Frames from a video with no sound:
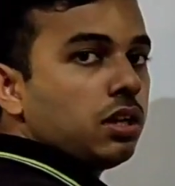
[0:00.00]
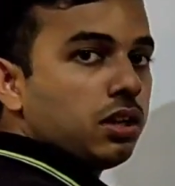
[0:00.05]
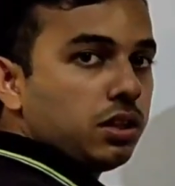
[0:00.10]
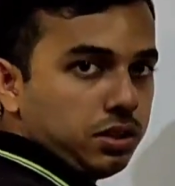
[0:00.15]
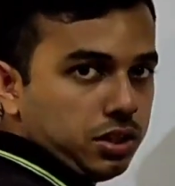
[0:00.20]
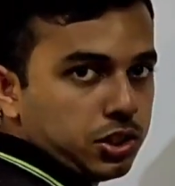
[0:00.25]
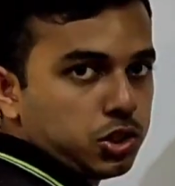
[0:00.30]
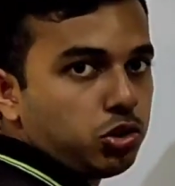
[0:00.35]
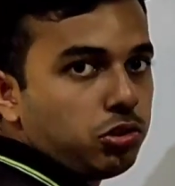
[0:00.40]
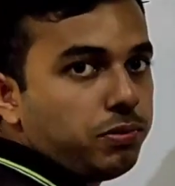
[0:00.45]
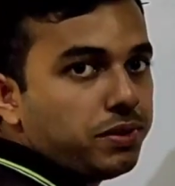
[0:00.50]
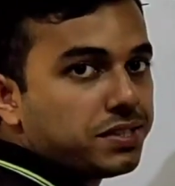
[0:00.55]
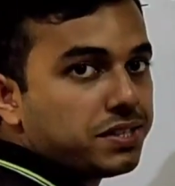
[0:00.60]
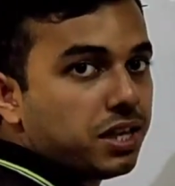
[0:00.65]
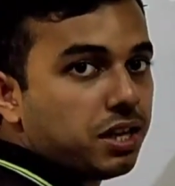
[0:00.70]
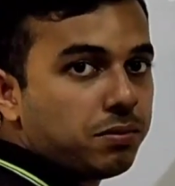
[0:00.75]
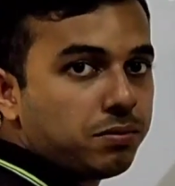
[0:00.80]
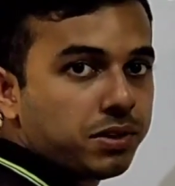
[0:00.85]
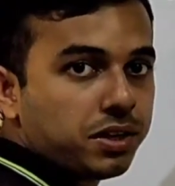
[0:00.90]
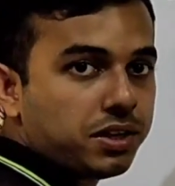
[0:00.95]
This will be
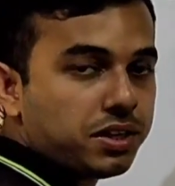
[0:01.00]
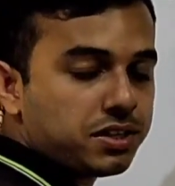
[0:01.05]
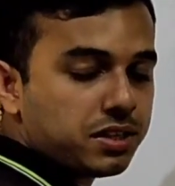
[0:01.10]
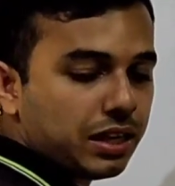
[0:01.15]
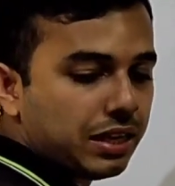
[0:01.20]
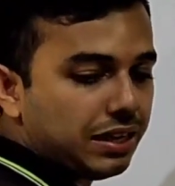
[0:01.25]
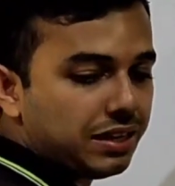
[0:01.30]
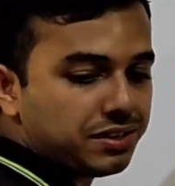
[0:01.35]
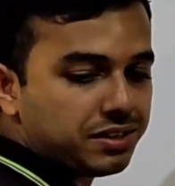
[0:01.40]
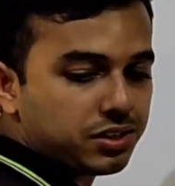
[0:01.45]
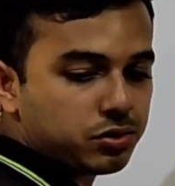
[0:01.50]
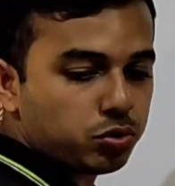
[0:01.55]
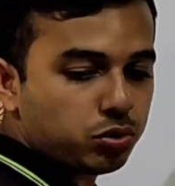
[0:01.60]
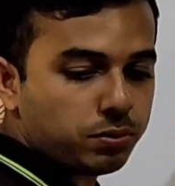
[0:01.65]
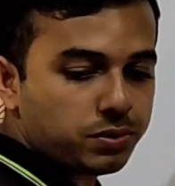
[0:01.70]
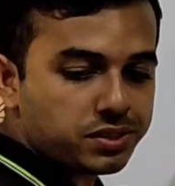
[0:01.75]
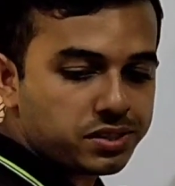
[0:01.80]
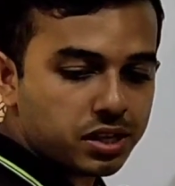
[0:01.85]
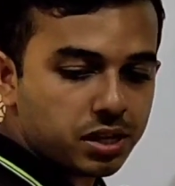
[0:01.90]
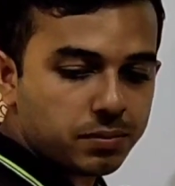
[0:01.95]
same, that is LHS will
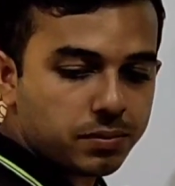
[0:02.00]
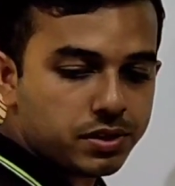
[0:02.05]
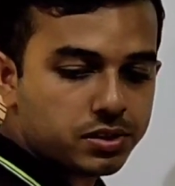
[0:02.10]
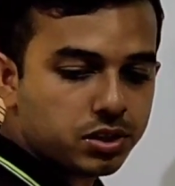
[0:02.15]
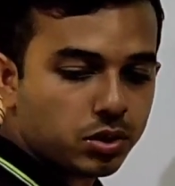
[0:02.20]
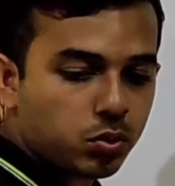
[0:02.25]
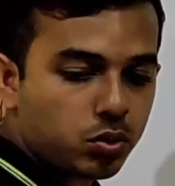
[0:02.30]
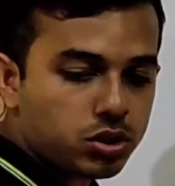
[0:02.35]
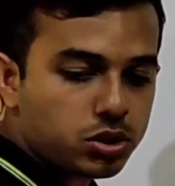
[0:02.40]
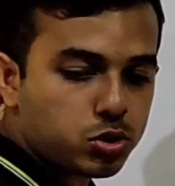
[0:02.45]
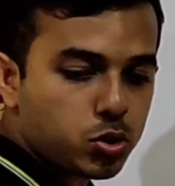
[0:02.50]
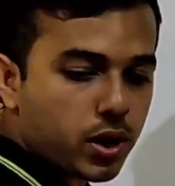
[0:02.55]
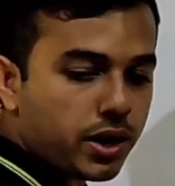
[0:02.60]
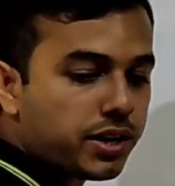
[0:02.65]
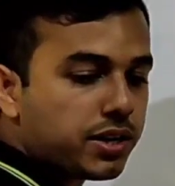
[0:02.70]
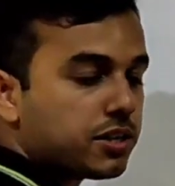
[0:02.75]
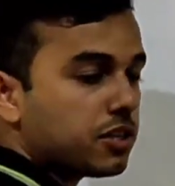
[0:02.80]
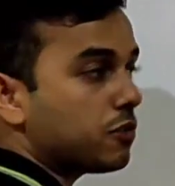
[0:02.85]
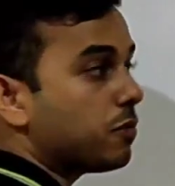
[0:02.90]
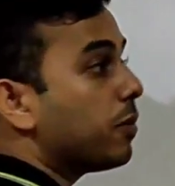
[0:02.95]
be same as equals to
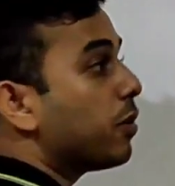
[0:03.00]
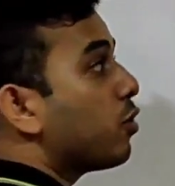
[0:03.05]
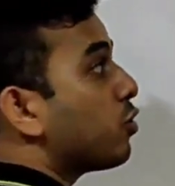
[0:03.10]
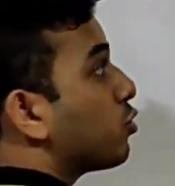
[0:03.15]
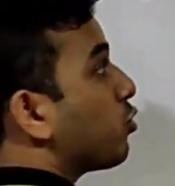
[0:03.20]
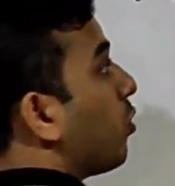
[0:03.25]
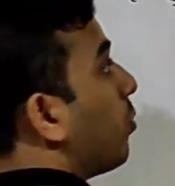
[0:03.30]
RHS, because